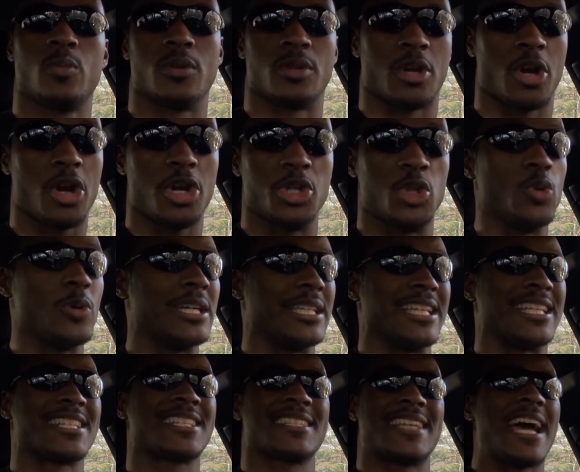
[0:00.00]
with her, you
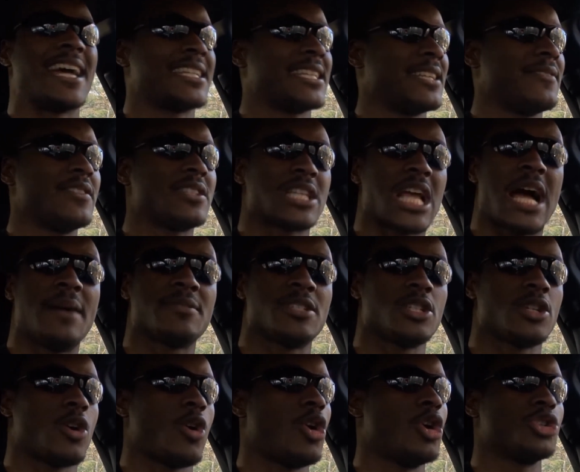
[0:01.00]
get excited every time
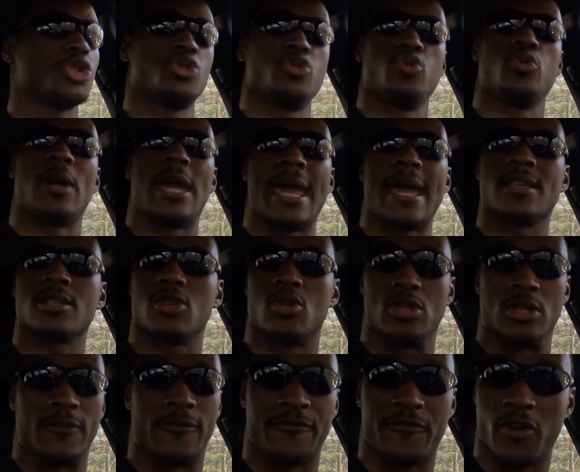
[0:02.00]
she calls you, you
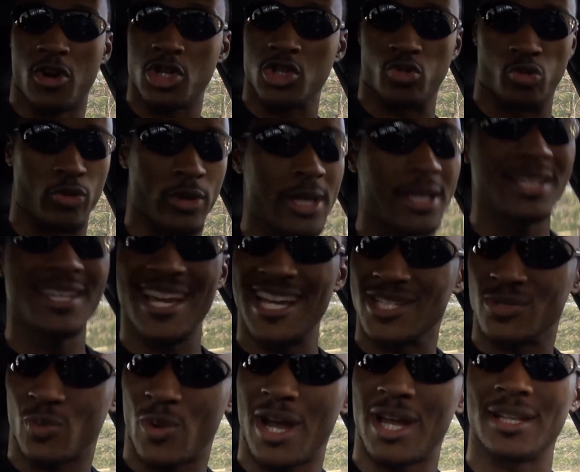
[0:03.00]
answer on the first ring,
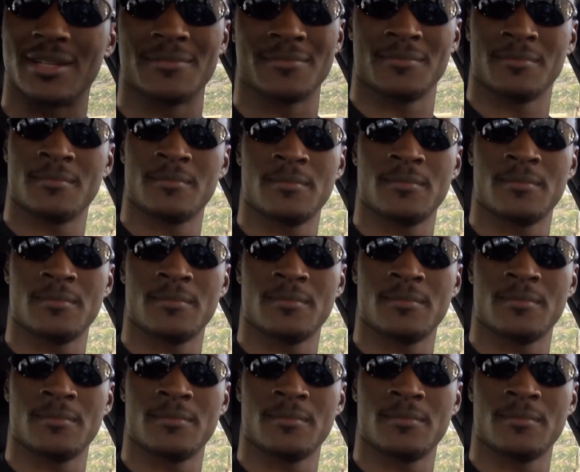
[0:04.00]
guess what?